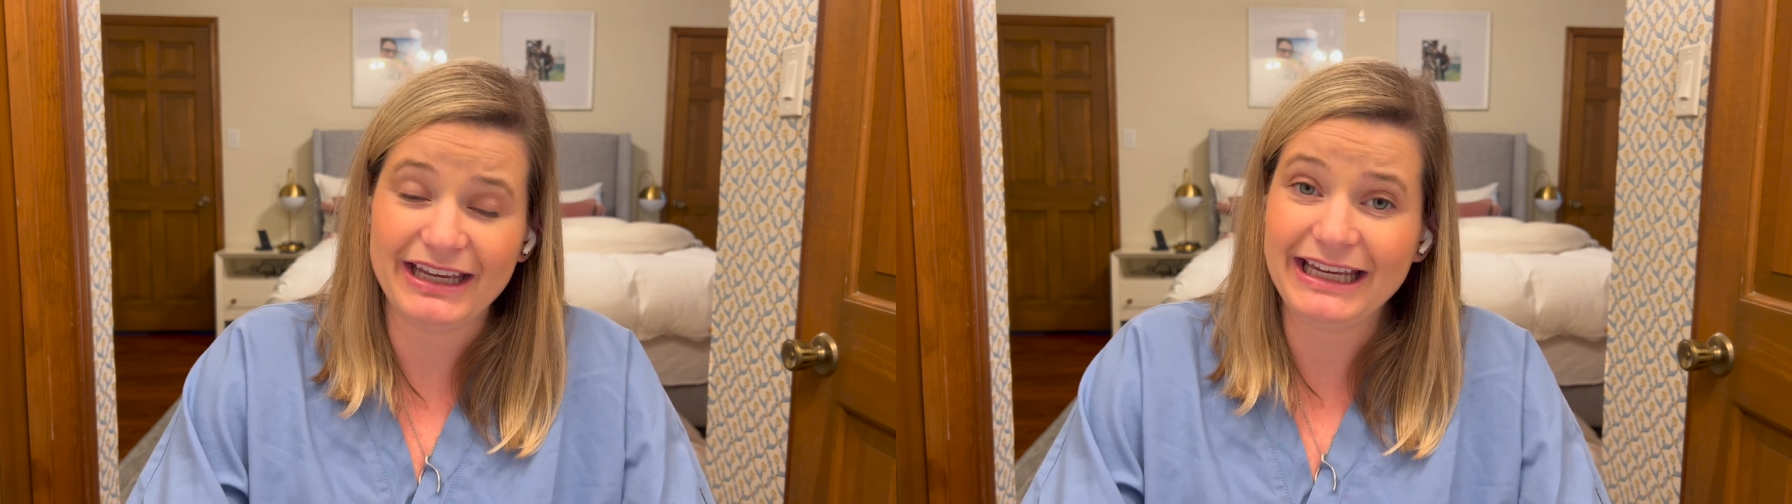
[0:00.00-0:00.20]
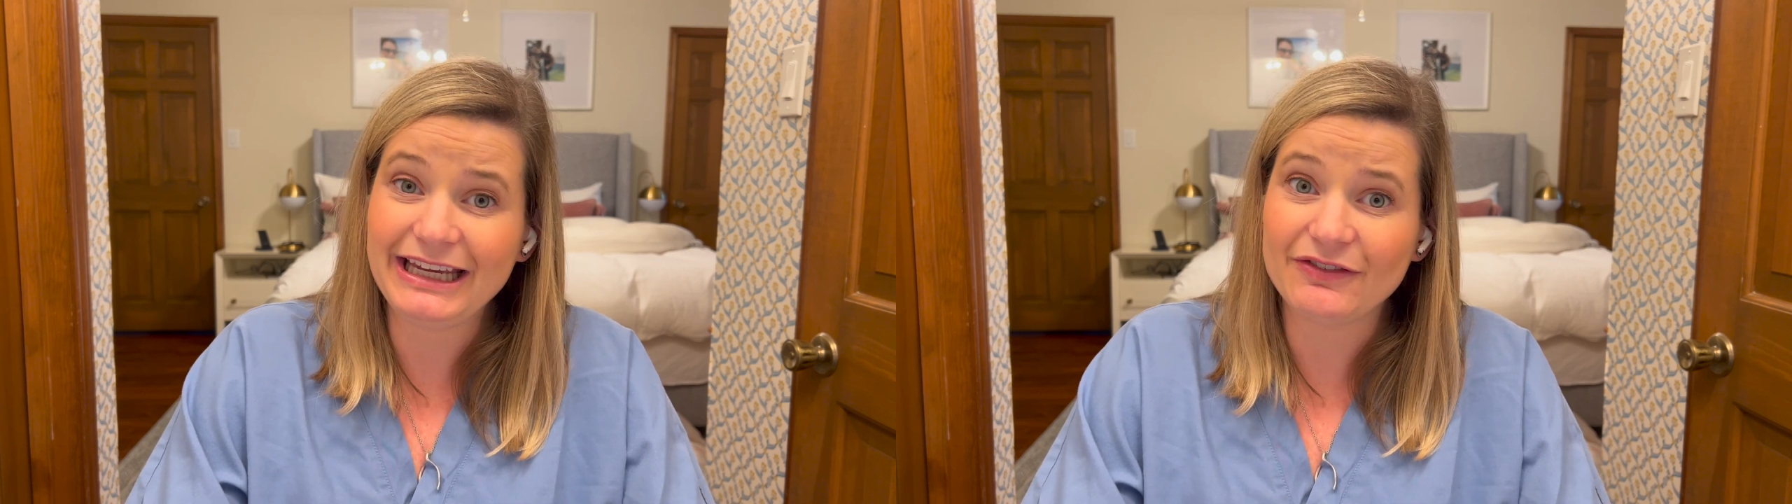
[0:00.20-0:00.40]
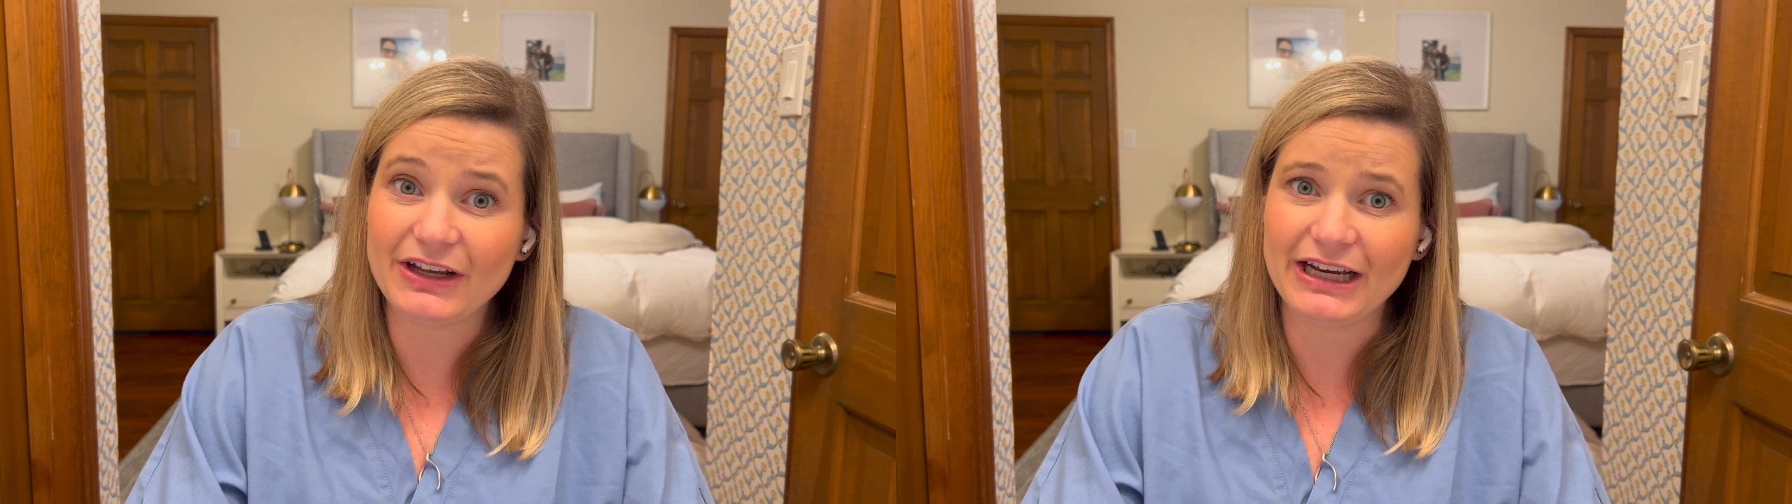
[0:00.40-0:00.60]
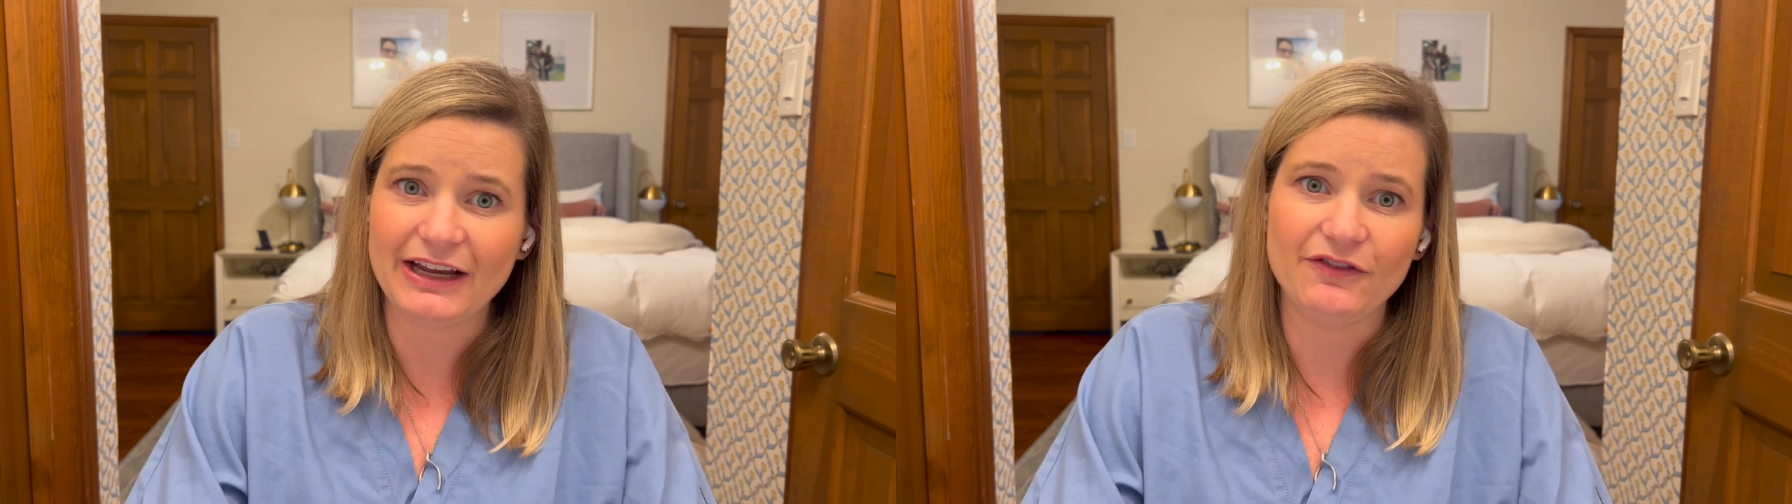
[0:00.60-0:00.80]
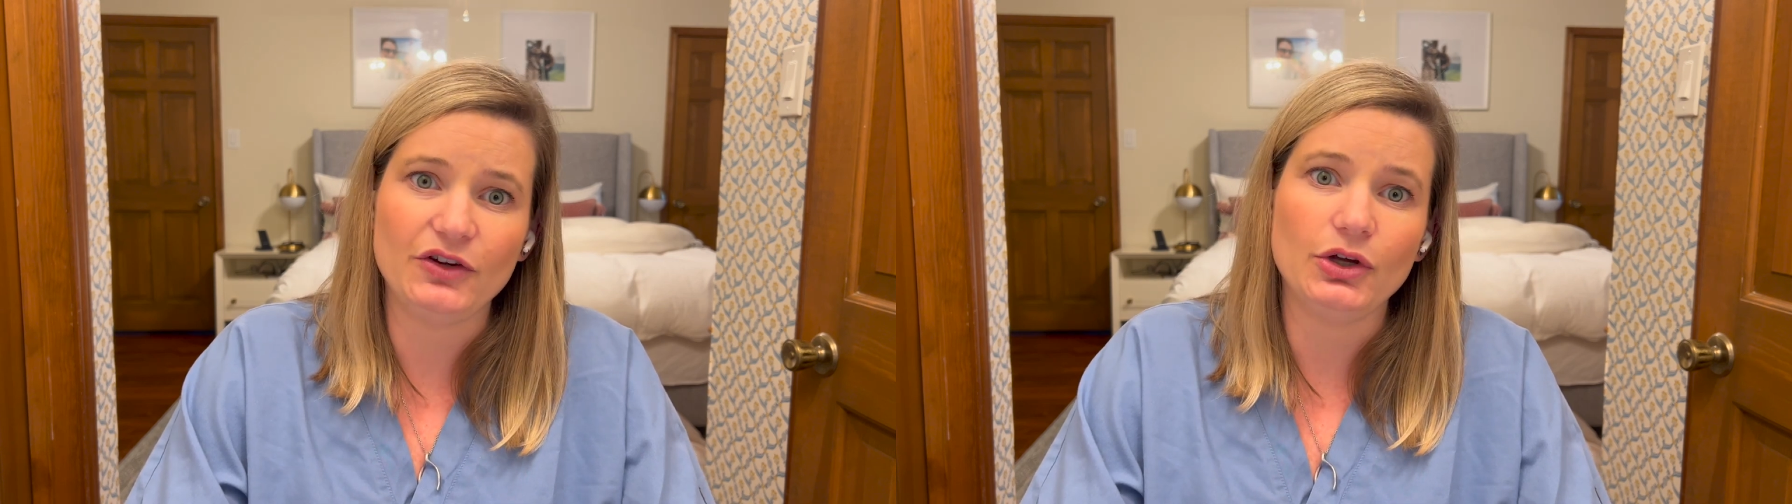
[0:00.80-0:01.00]
even
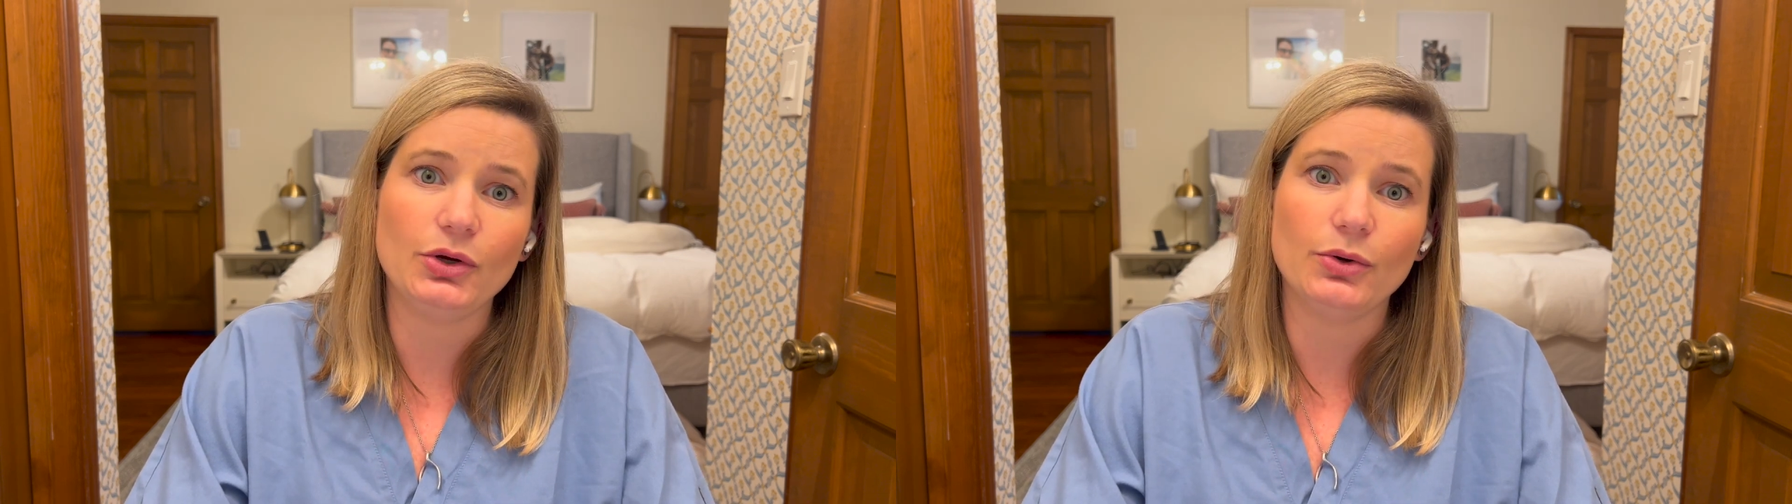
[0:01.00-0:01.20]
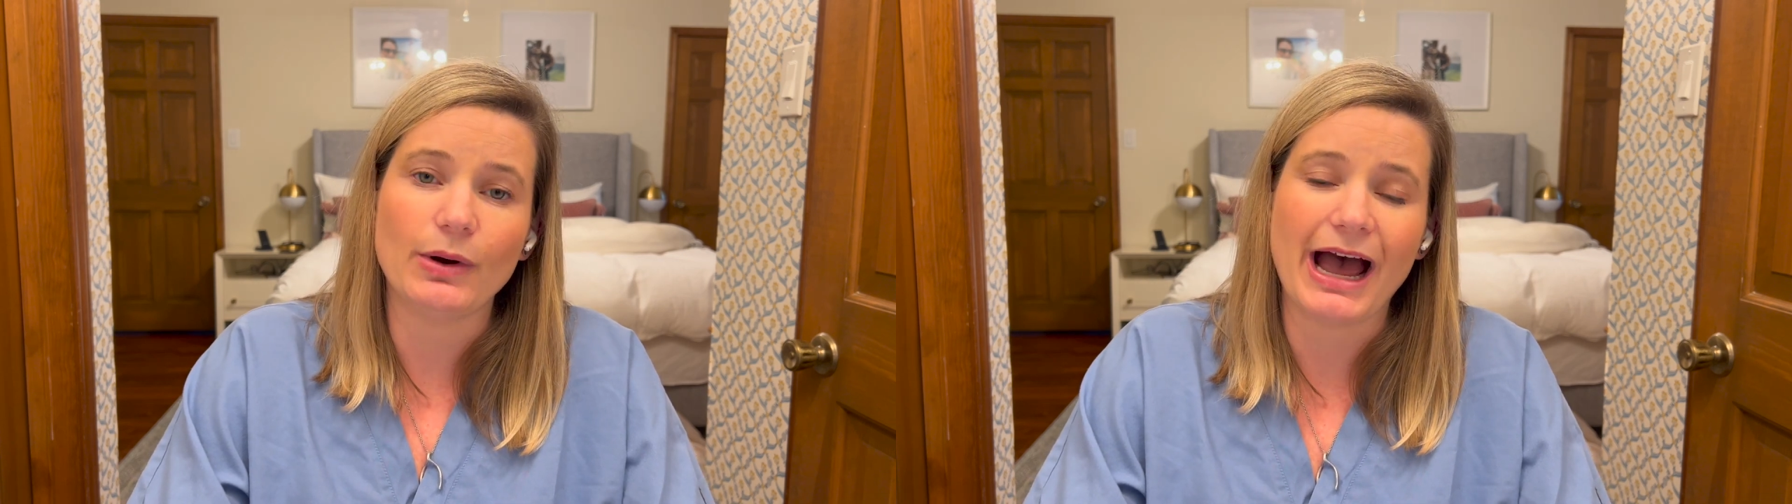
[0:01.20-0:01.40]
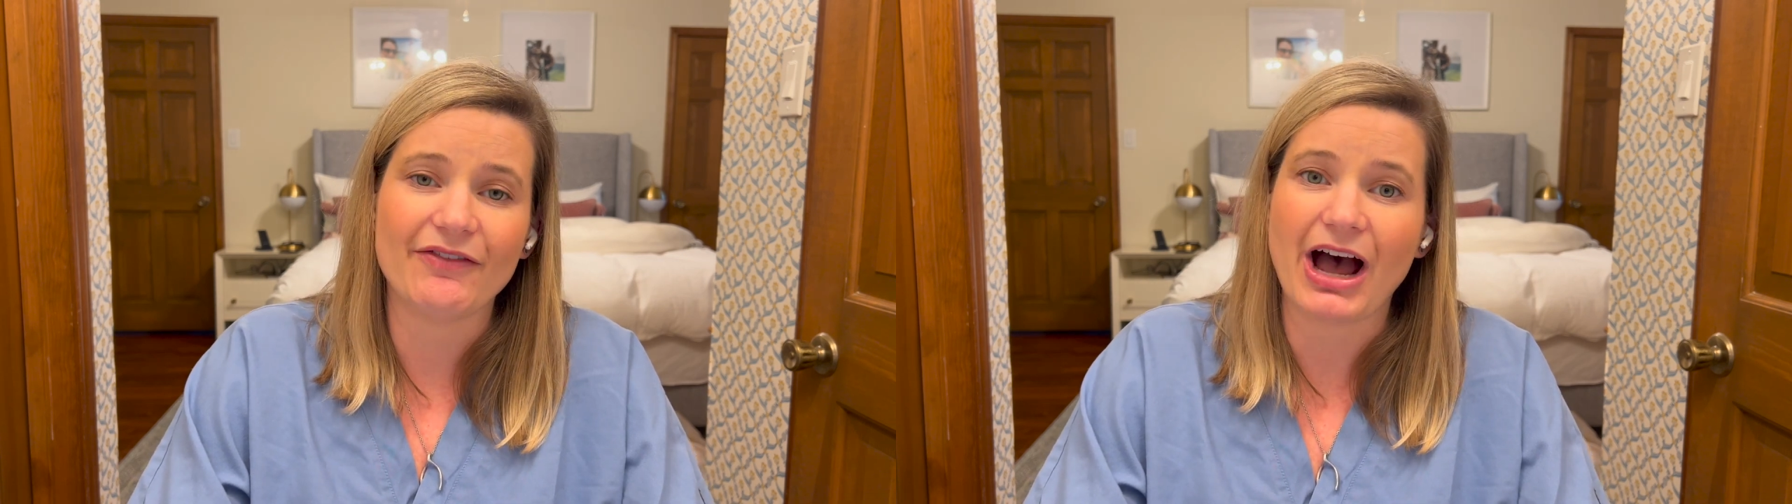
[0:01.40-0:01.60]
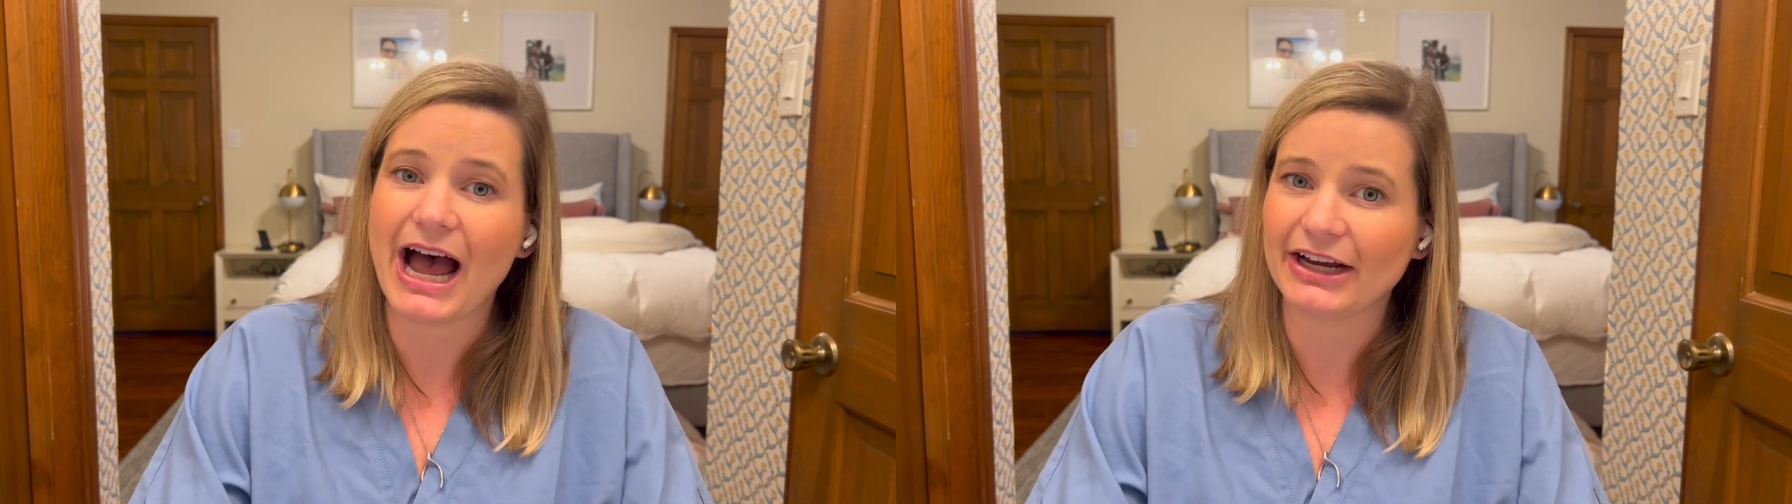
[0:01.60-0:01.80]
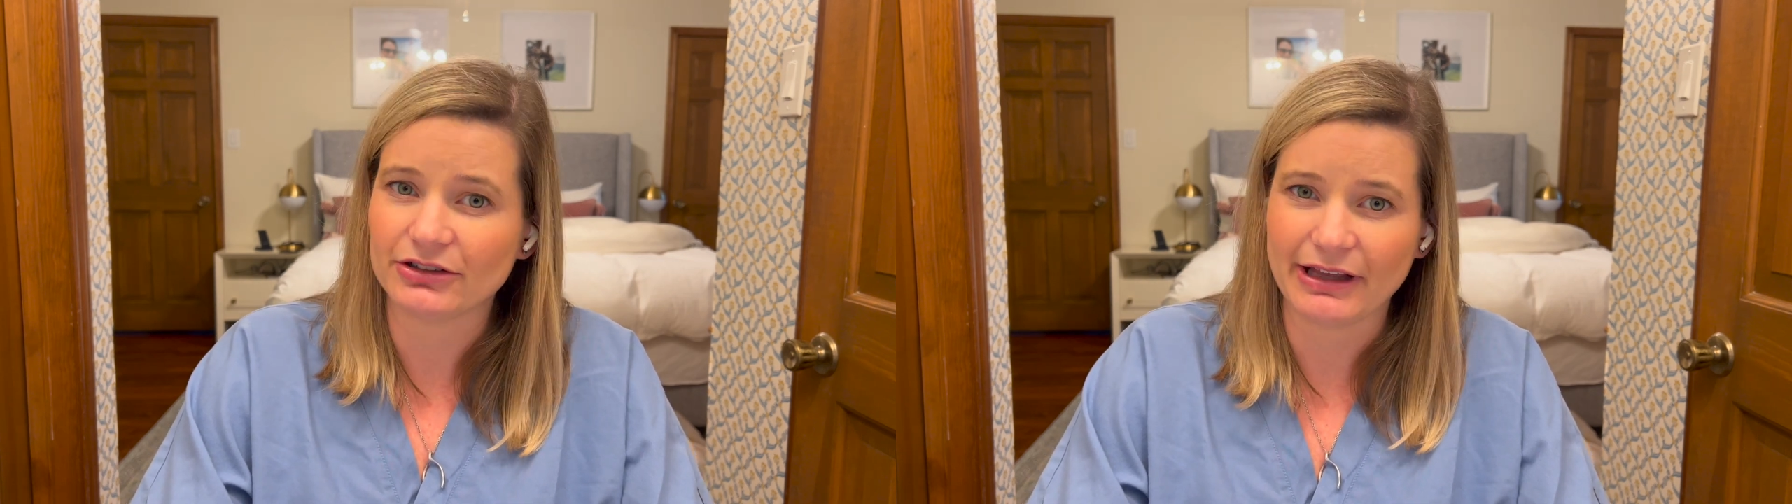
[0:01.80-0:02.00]
if you have a
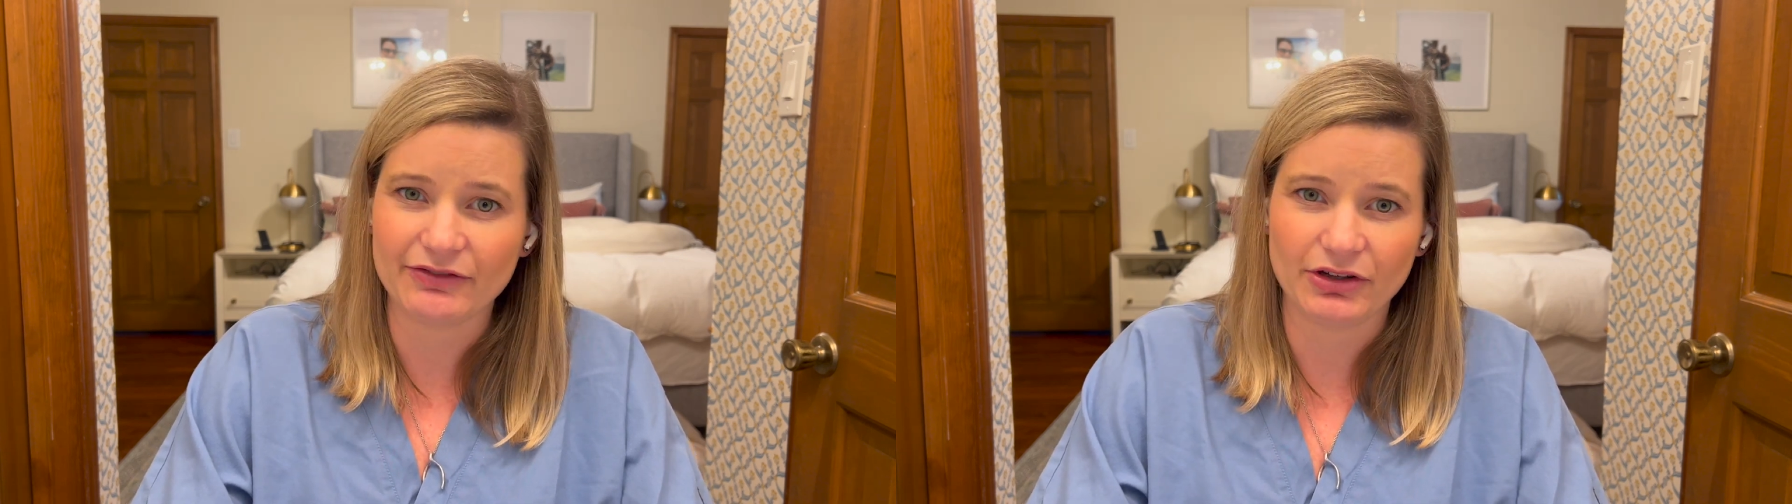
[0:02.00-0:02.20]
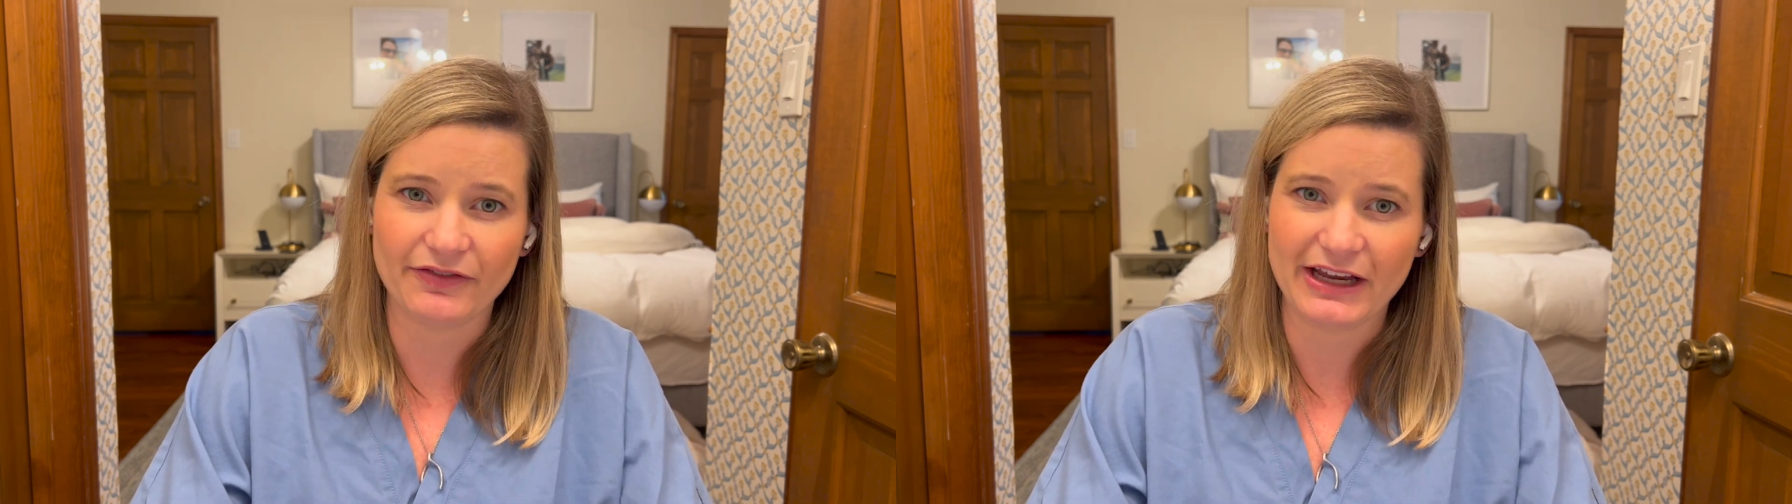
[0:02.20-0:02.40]
higher level of